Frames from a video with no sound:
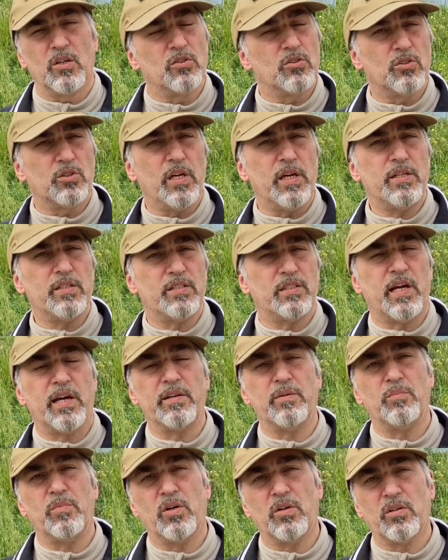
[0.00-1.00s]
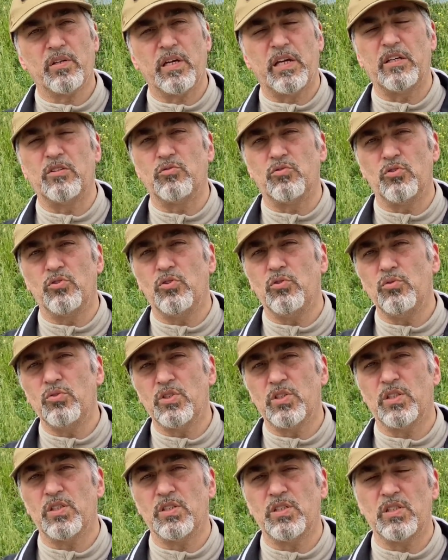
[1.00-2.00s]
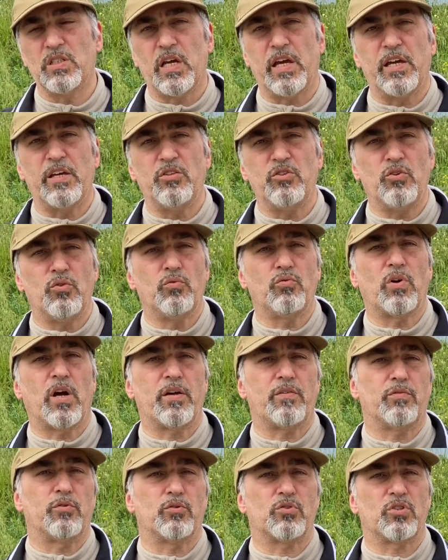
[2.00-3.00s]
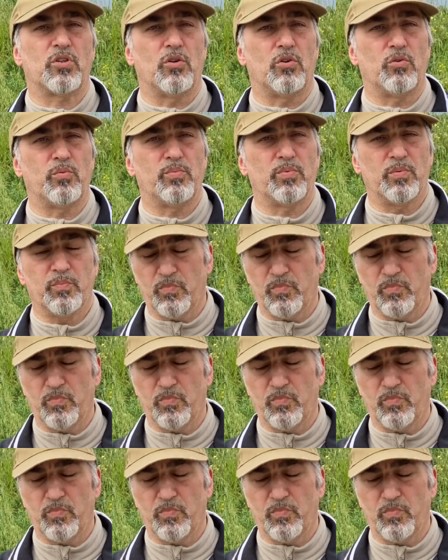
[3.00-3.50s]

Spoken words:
Today Sightmark introduces a new rifle scope.